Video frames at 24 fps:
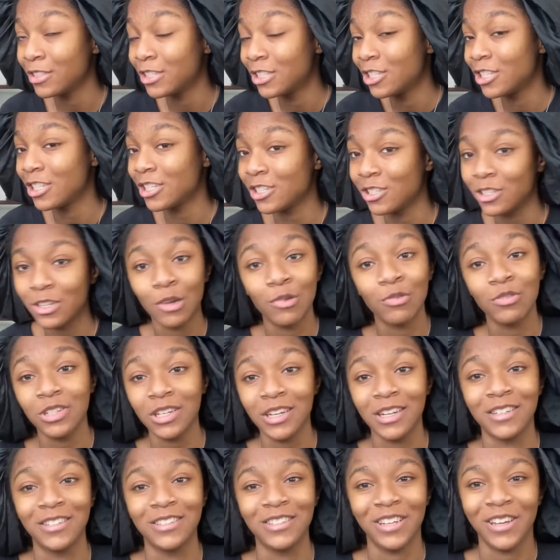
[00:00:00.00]
Just don't
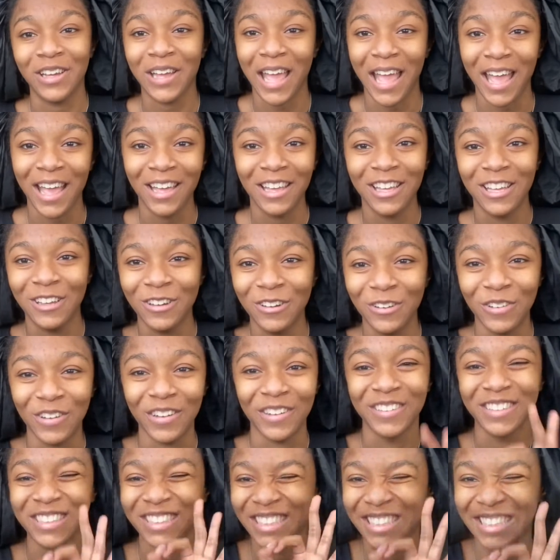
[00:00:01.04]
judge, okay? Cool.
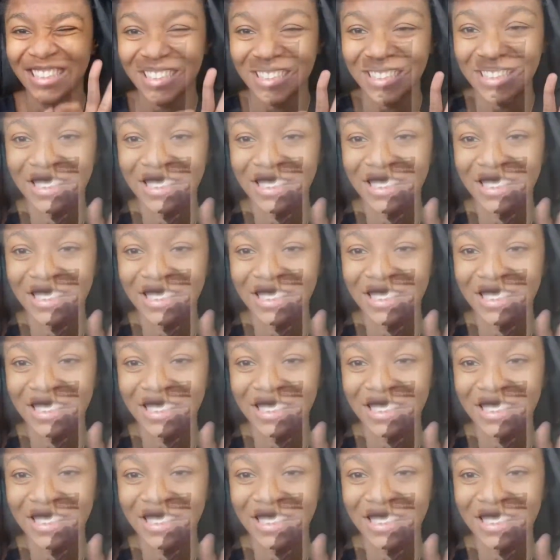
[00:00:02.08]
I'm